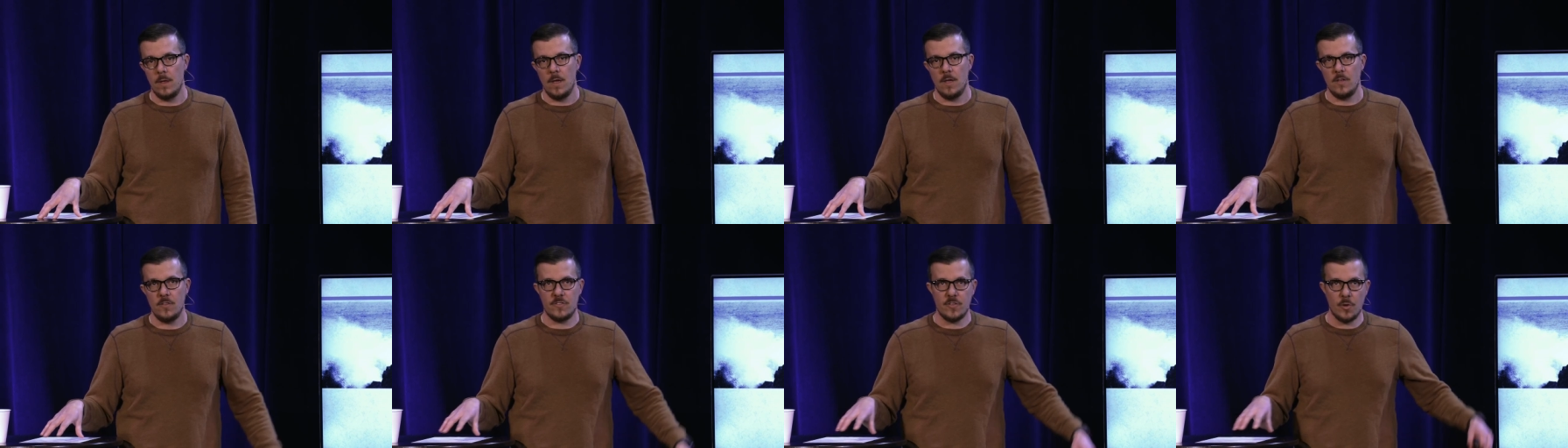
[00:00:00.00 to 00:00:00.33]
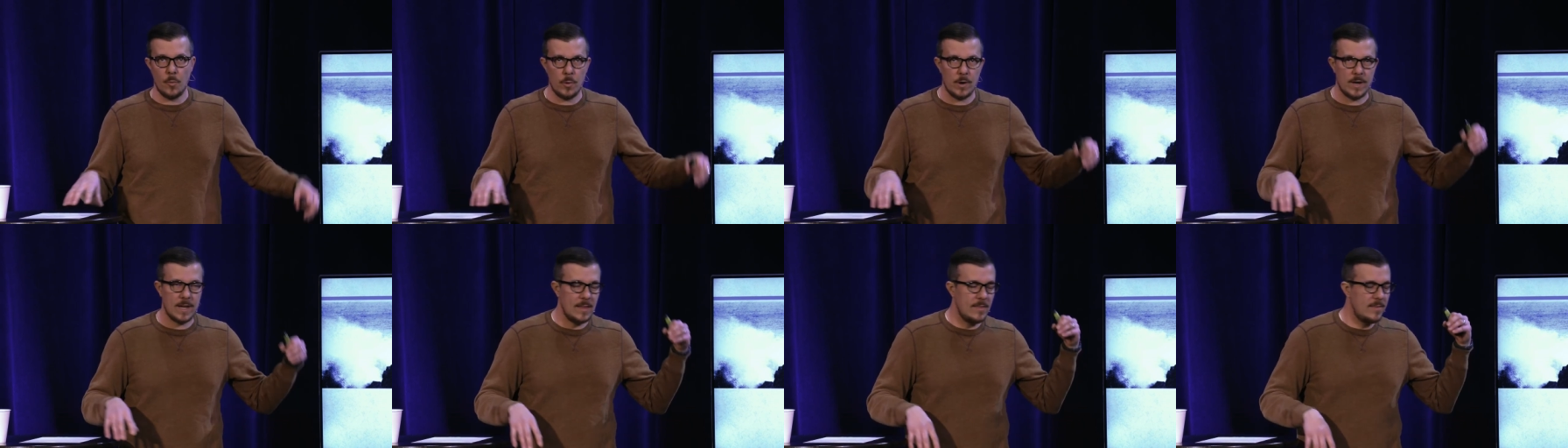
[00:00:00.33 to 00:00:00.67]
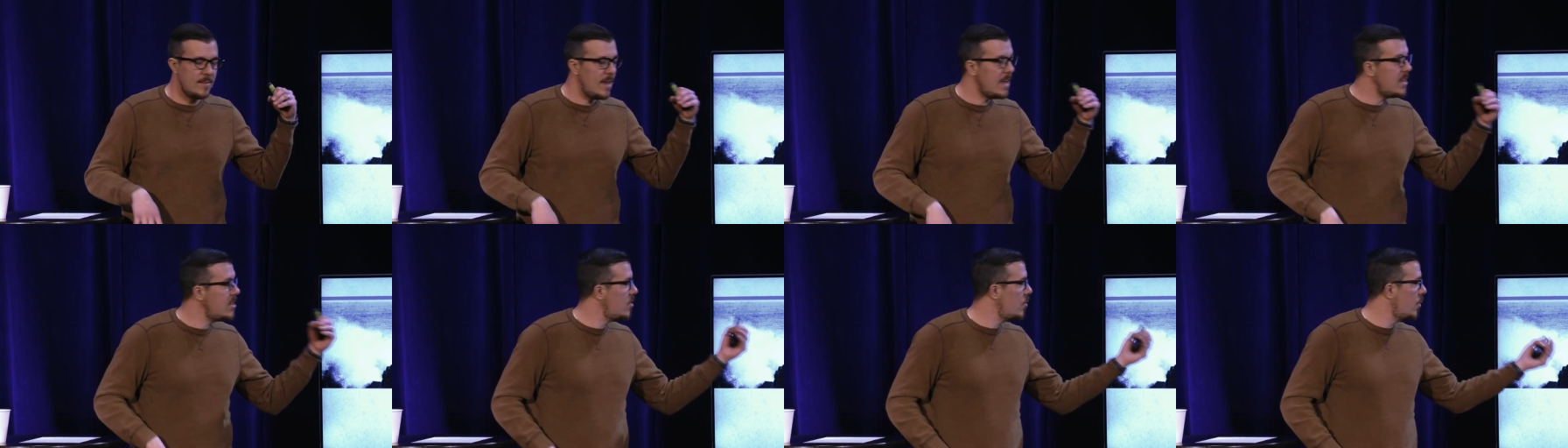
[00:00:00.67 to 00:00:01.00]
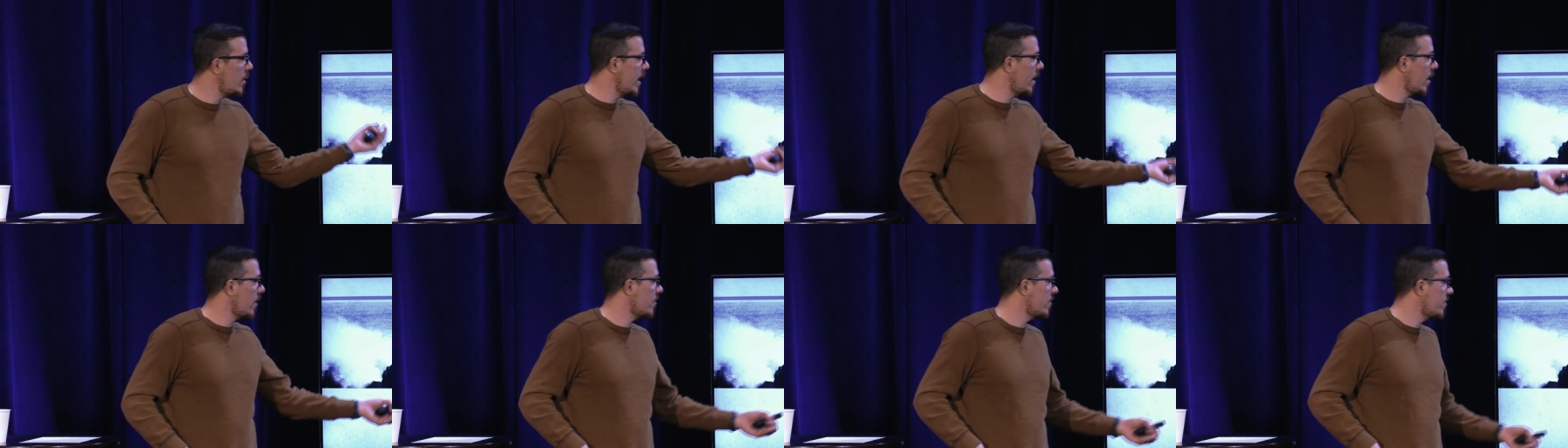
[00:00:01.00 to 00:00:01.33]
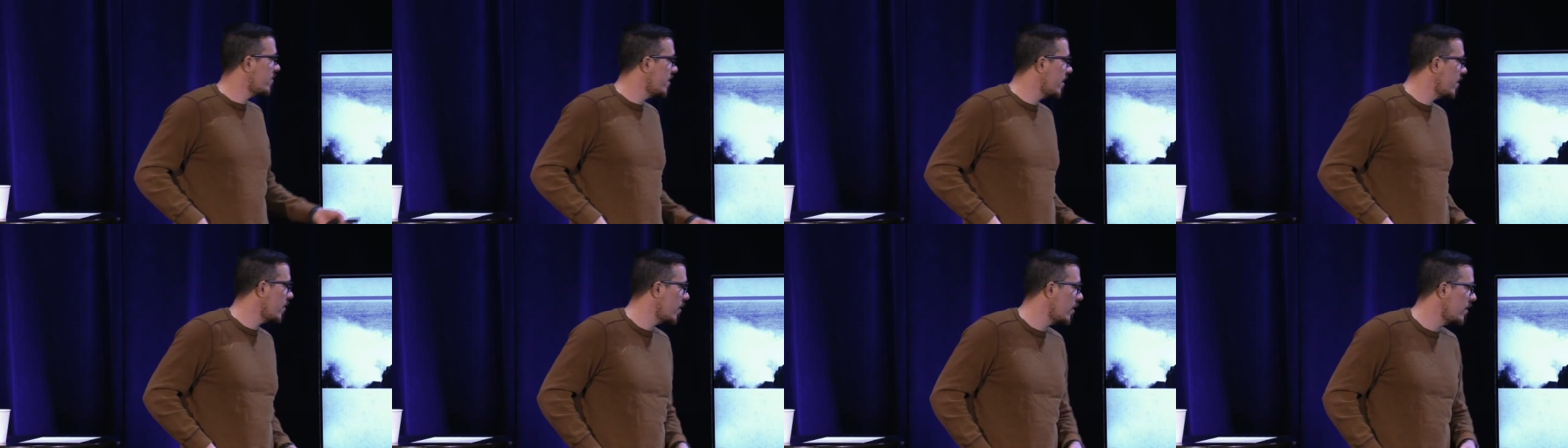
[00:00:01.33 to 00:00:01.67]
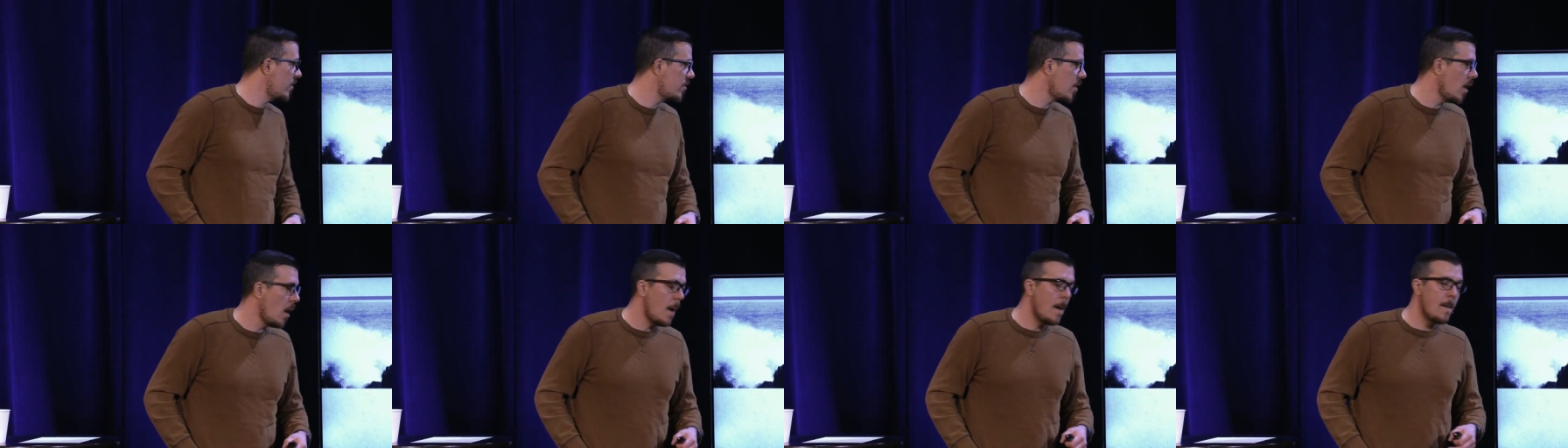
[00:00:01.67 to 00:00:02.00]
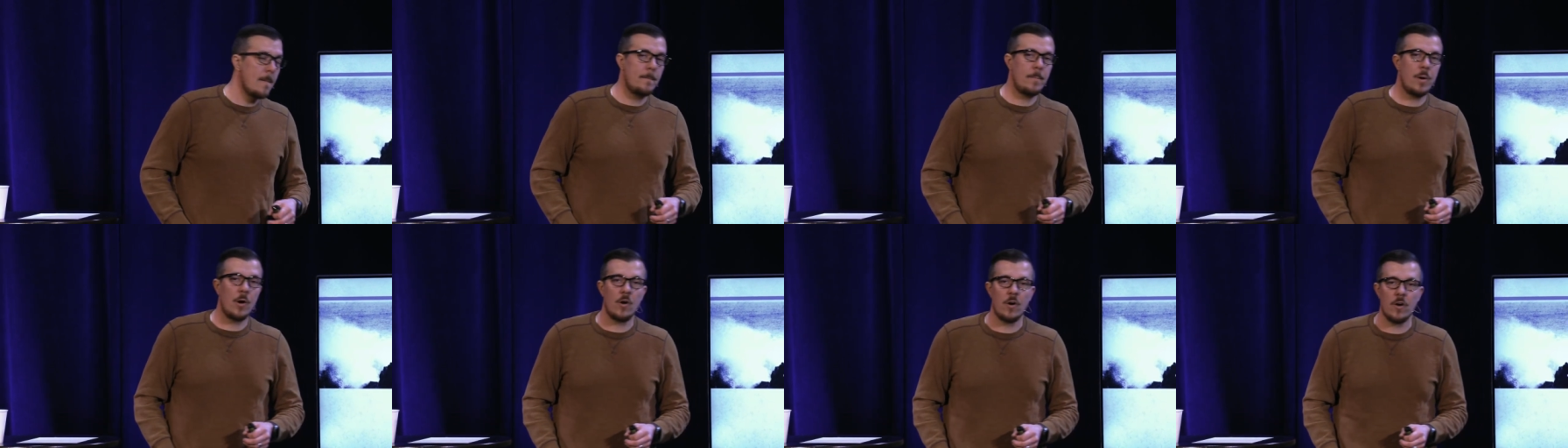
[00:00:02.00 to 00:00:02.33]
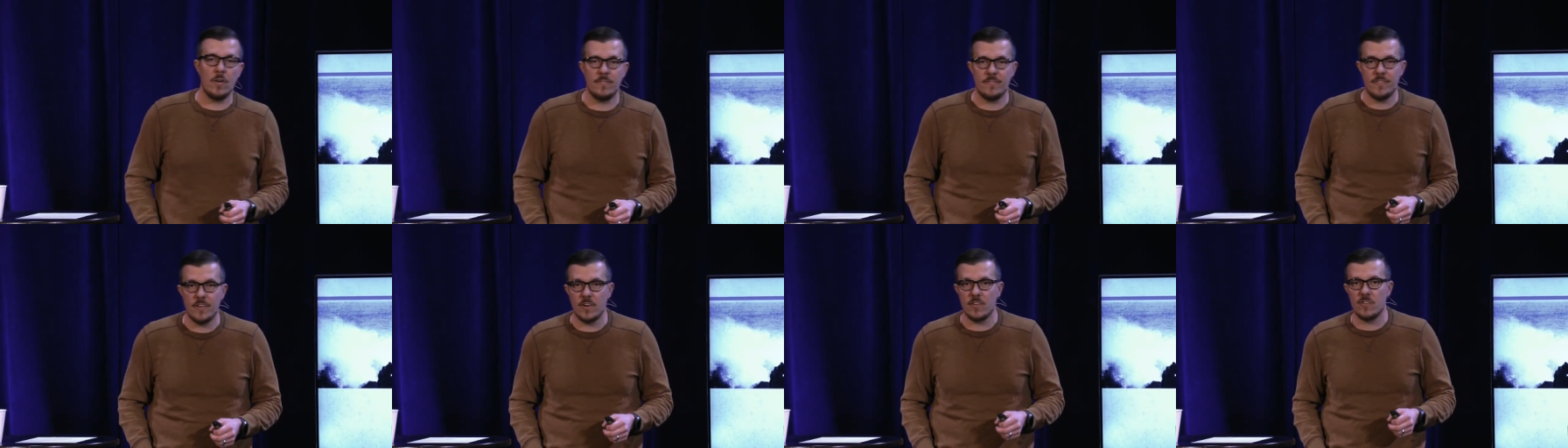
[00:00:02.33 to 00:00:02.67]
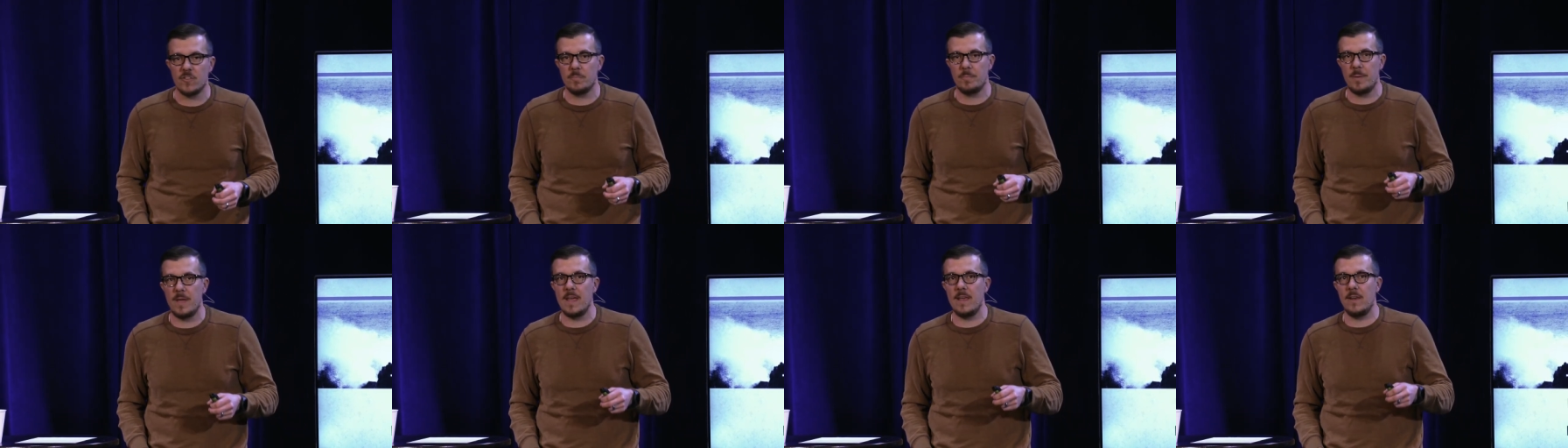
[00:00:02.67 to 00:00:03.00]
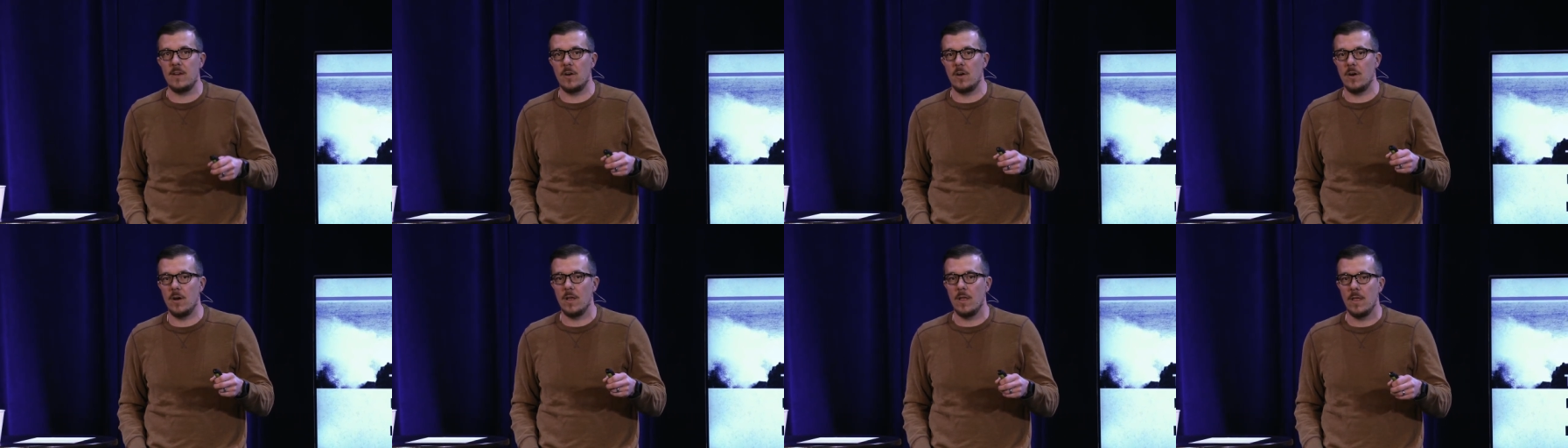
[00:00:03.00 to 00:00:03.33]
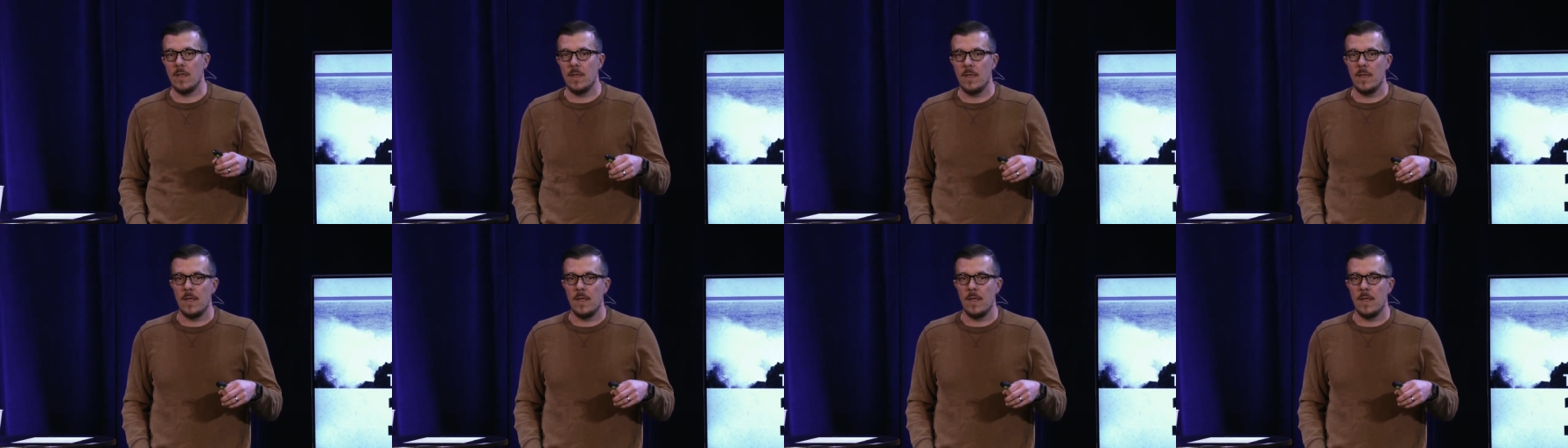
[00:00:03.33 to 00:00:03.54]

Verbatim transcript: And so we're continuing our series, First Peter.